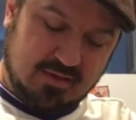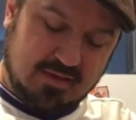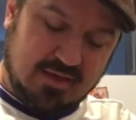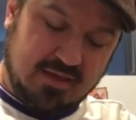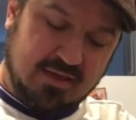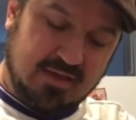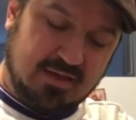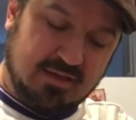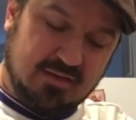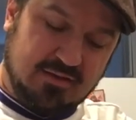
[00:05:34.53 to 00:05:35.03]

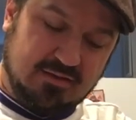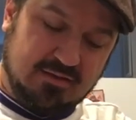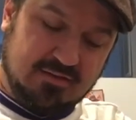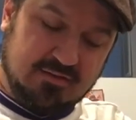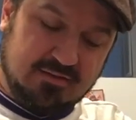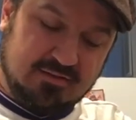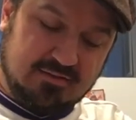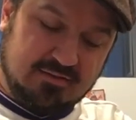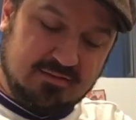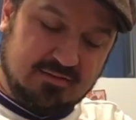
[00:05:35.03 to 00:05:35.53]

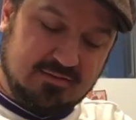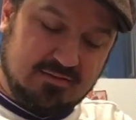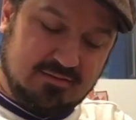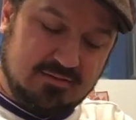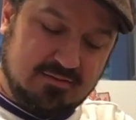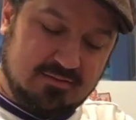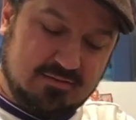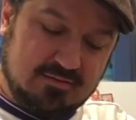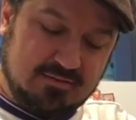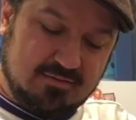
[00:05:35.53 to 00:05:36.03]
And
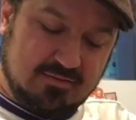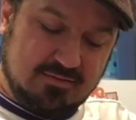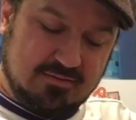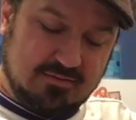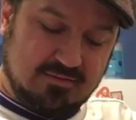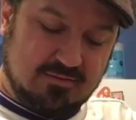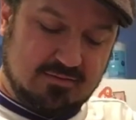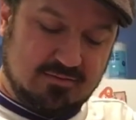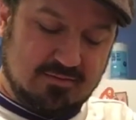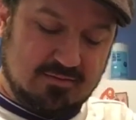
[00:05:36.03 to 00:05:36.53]

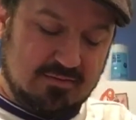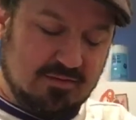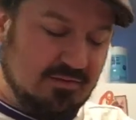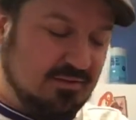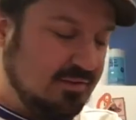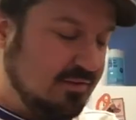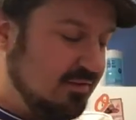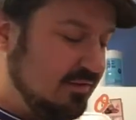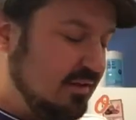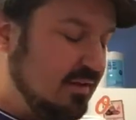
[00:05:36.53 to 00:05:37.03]

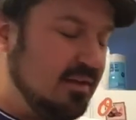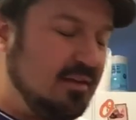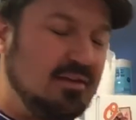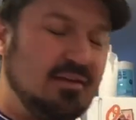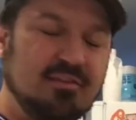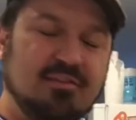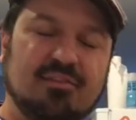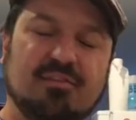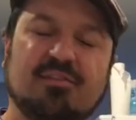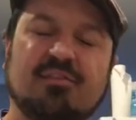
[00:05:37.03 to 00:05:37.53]

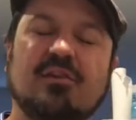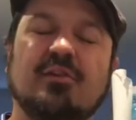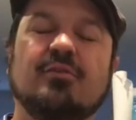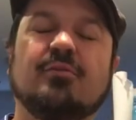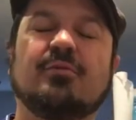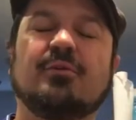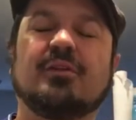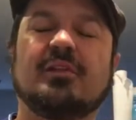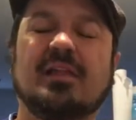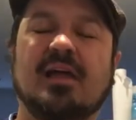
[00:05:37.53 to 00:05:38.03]
it's so
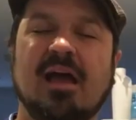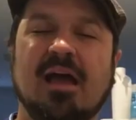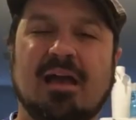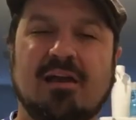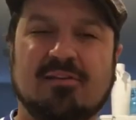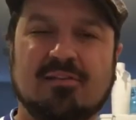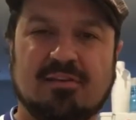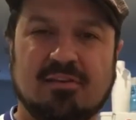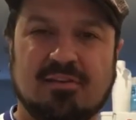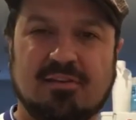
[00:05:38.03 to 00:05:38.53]

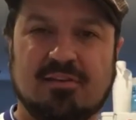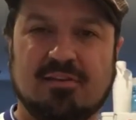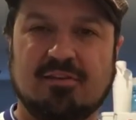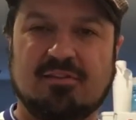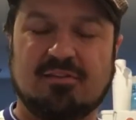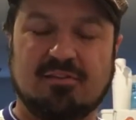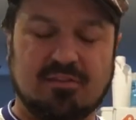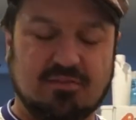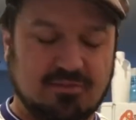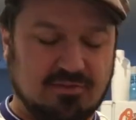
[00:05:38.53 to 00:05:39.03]
relaxing.
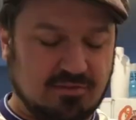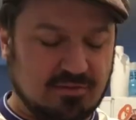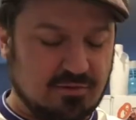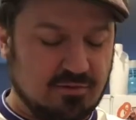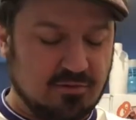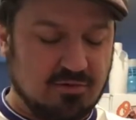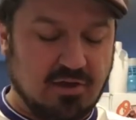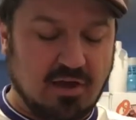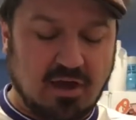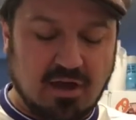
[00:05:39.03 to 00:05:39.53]
It's
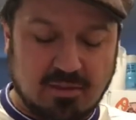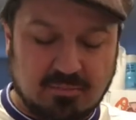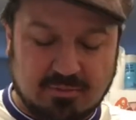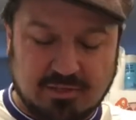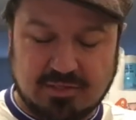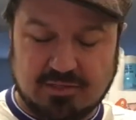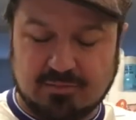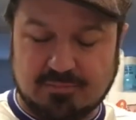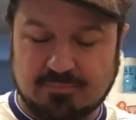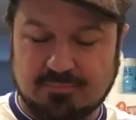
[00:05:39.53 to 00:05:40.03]
so
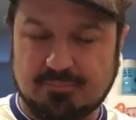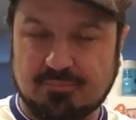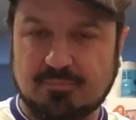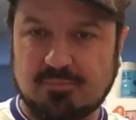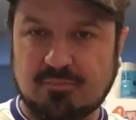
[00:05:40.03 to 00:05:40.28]
calming.